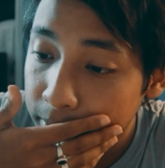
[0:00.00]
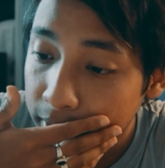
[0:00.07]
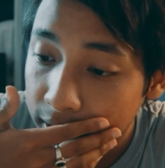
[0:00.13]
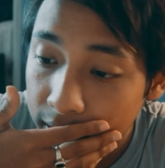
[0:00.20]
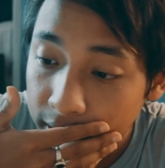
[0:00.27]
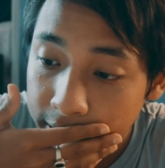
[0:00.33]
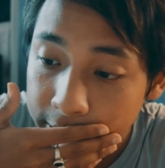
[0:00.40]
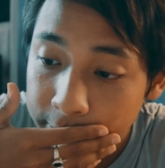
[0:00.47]

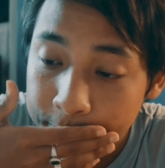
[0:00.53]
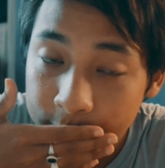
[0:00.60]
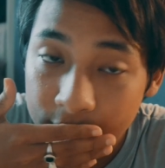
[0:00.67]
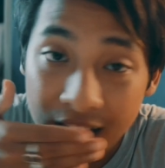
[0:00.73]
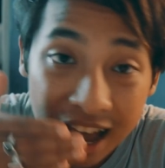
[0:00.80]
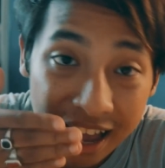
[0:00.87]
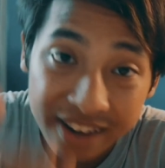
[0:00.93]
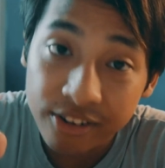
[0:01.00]
but
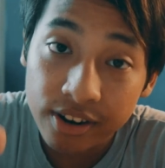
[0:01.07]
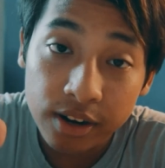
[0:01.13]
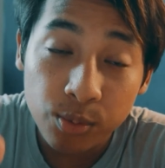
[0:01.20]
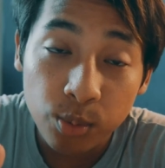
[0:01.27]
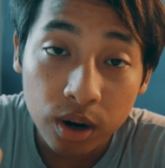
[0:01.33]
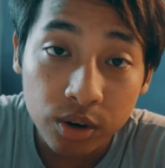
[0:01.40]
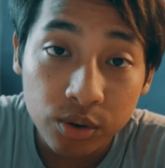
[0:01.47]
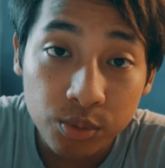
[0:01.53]
I
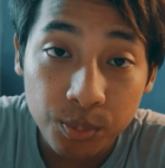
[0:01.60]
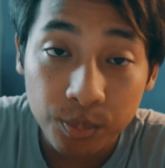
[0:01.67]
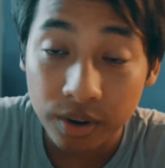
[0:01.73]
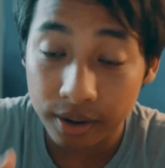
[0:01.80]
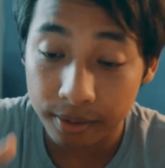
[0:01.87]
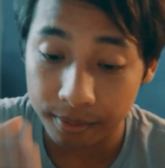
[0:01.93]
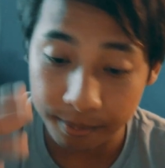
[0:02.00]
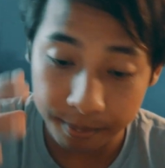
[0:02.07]
really want to
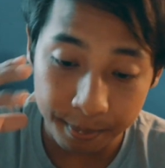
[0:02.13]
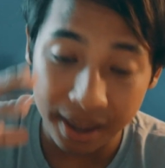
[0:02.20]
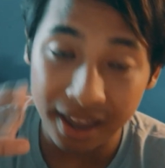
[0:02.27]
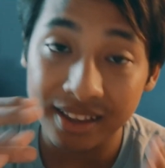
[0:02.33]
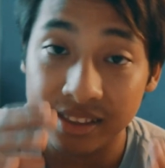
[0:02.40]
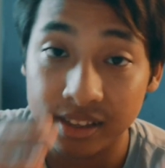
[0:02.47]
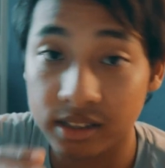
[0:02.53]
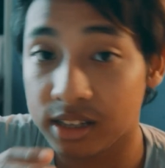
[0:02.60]

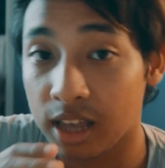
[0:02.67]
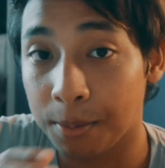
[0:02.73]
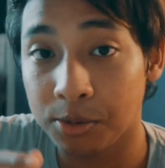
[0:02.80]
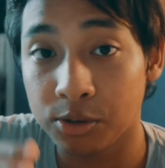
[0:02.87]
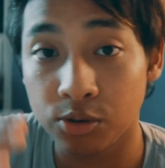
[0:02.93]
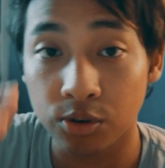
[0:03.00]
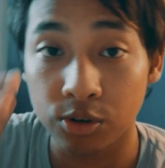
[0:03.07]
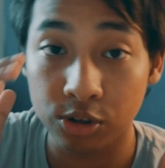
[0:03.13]
make this
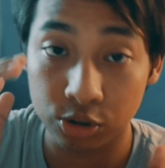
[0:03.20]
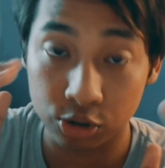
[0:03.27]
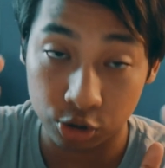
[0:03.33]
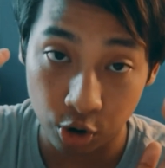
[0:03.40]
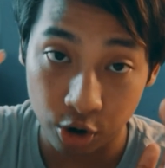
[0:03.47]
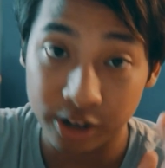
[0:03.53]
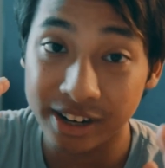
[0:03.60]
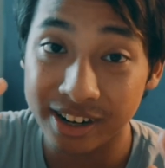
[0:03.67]
episode
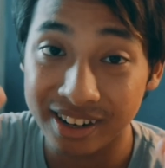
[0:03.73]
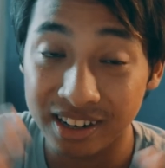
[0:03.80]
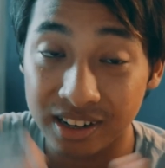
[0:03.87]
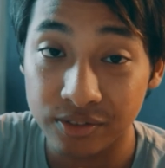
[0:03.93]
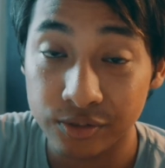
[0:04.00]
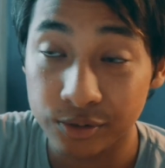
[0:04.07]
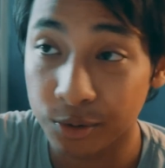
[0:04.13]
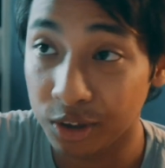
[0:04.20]
shorter
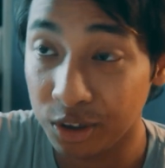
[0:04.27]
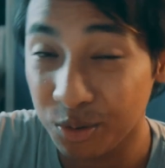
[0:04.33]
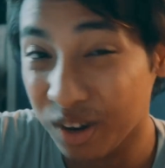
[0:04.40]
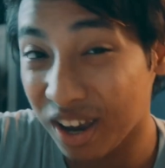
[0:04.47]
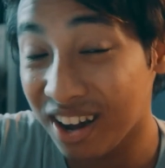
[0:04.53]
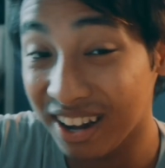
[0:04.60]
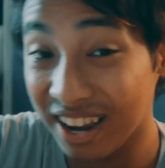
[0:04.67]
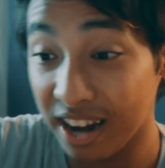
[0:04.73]
enough so you
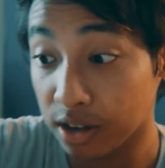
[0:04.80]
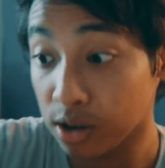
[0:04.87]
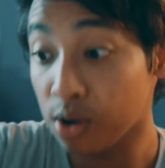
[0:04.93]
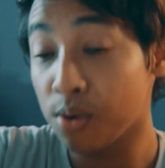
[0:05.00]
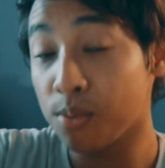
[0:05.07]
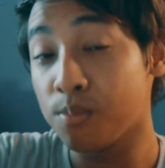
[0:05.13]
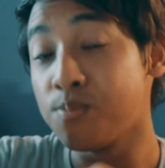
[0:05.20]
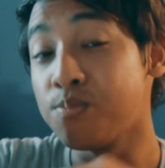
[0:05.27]
can get
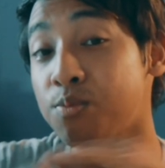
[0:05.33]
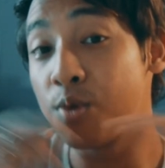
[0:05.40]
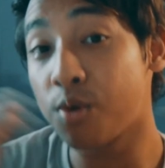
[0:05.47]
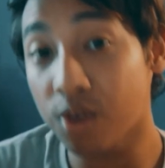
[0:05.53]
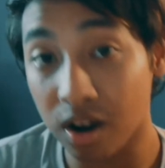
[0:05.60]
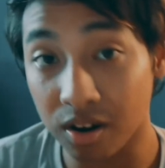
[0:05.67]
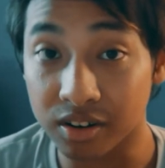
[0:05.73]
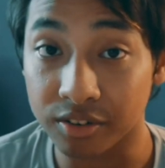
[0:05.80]

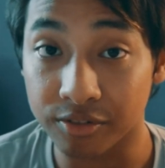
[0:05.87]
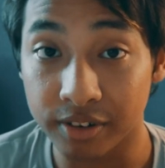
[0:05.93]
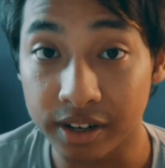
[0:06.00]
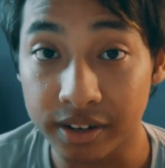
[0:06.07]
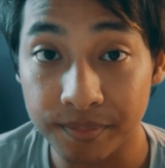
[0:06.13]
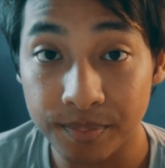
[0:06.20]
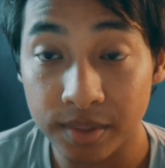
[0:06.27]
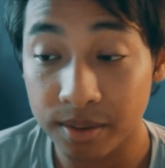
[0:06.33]
more out of
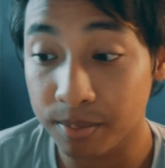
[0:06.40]
it,